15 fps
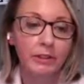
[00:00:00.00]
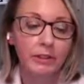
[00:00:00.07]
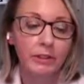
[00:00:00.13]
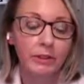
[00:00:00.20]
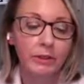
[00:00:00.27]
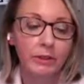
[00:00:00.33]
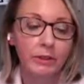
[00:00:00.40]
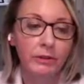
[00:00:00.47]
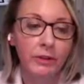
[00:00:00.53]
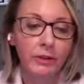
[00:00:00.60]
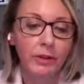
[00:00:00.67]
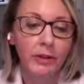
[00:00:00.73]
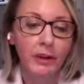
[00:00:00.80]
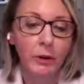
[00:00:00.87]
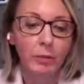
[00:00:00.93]
really take the
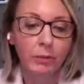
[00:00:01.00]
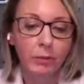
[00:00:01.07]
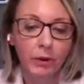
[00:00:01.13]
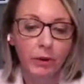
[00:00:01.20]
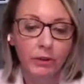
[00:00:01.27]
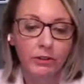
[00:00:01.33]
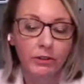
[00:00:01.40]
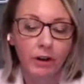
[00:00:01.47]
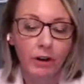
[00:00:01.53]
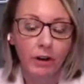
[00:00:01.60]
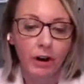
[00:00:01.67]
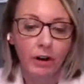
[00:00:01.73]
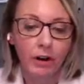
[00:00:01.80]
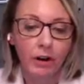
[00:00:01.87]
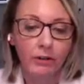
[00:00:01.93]
time
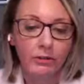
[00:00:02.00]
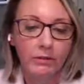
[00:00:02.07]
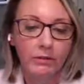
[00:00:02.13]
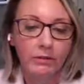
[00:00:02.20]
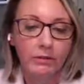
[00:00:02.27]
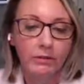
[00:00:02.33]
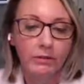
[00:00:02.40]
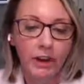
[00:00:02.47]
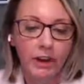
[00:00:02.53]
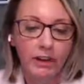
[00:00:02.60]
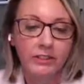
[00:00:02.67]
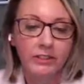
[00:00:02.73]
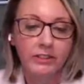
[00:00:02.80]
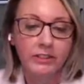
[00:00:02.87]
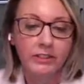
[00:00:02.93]
to approach
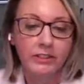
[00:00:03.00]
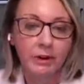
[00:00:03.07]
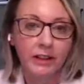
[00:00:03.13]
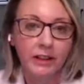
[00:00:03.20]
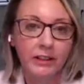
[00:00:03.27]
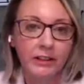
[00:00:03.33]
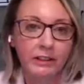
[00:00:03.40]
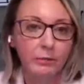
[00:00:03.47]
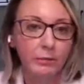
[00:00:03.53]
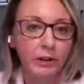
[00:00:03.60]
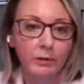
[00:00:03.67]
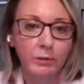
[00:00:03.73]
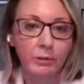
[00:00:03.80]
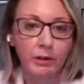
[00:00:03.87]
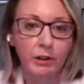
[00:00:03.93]
our
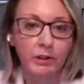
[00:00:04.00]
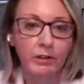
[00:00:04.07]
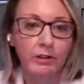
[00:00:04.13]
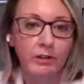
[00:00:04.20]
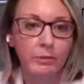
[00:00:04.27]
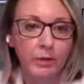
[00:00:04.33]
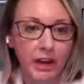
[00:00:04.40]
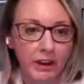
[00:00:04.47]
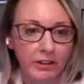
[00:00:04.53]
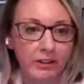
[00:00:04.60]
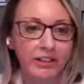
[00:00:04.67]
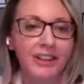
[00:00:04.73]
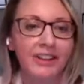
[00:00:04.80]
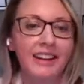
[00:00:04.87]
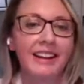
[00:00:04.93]
strategies in a way that
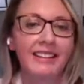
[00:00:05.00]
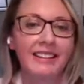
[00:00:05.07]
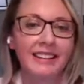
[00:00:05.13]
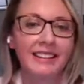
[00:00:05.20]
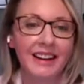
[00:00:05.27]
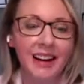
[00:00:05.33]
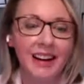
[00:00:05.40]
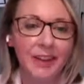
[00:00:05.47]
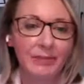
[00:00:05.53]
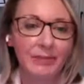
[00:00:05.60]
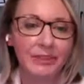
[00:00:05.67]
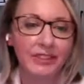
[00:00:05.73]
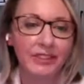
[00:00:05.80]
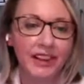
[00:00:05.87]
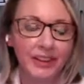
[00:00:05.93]
is much more
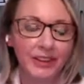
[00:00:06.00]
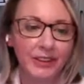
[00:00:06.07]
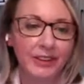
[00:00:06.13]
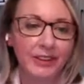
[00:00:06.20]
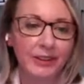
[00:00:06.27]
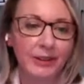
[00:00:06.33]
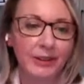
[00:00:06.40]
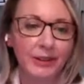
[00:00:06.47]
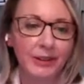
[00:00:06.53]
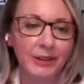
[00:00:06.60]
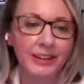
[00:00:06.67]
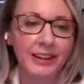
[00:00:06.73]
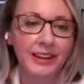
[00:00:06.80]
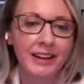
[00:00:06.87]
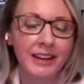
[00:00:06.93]
compassionate and
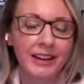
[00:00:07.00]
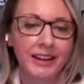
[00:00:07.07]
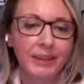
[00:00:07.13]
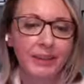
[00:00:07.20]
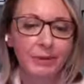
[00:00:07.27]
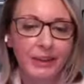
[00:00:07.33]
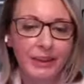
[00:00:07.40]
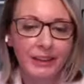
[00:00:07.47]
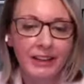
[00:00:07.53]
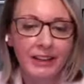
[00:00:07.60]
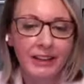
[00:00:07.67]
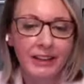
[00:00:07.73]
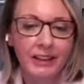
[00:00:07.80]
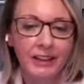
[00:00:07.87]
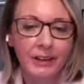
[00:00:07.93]
tailored
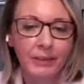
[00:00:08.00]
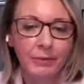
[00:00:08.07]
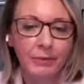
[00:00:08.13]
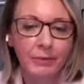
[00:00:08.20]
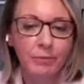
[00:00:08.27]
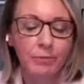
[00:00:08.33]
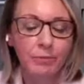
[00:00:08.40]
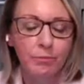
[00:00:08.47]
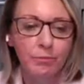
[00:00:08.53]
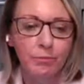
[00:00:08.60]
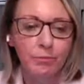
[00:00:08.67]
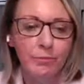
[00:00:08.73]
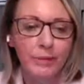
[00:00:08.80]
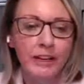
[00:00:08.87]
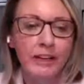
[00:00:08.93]
towards
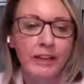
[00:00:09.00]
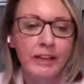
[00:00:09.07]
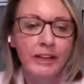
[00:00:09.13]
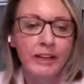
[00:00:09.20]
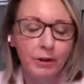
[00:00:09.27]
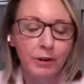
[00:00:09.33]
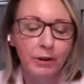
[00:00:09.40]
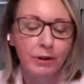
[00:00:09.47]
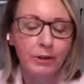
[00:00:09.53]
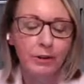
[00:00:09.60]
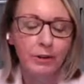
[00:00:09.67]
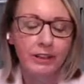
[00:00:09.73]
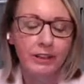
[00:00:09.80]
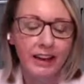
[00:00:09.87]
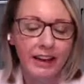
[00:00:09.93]
really
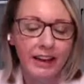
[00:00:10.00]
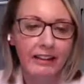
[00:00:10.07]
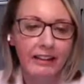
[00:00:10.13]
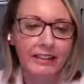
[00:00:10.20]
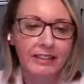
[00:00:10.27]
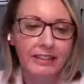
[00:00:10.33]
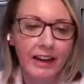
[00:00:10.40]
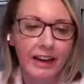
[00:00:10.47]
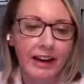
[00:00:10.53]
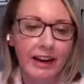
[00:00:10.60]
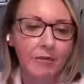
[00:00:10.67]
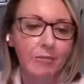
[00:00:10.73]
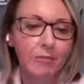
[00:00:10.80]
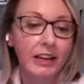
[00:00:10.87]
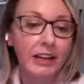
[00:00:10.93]

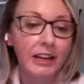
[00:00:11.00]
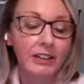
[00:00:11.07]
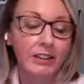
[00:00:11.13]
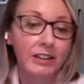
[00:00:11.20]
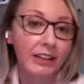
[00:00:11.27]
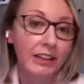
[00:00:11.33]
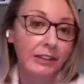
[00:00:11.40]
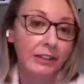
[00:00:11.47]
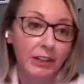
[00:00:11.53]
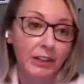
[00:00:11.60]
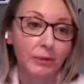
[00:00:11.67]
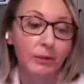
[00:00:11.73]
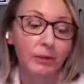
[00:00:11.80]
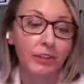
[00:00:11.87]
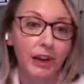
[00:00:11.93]
meaningful gains
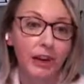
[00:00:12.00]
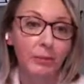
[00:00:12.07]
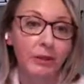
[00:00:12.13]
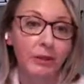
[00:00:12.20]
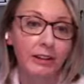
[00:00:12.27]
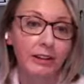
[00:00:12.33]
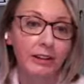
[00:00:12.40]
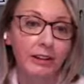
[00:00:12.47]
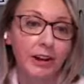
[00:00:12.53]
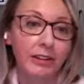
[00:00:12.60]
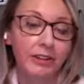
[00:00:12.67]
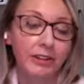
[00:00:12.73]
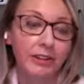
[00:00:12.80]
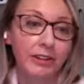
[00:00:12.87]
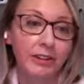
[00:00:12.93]
that have meaning to the
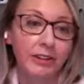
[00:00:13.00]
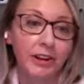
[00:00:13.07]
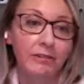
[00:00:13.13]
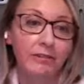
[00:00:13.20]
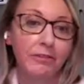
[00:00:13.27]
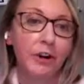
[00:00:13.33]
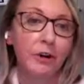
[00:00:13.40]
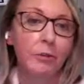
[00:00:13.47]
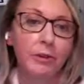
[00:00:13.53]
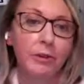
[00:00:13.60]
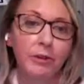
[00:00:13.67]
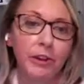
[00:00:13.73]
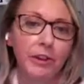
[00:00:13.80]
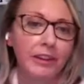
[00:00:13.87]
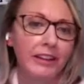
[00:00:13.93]
individual and the family, and
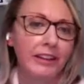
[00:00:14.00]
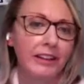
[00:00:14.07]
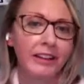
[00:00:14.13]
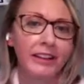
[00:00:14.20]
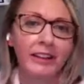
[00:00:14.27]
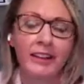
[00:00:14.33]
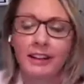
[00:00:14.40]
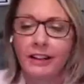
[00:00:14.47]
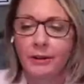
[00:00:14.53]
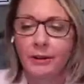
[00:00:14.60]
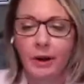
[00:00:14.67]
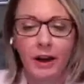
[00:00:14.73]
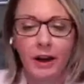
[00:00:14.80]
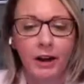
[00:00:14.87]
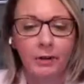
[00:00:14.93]
not just kind of
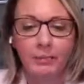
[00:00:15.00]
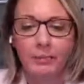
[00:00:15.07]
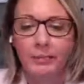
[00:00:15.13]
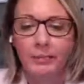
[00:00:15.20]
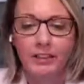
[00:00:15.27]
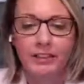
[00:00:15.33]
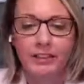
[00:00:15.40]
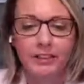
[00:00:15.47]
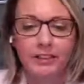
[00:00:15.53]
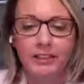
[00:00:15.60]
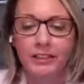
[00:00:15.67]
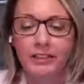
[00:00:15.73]
arbitrarily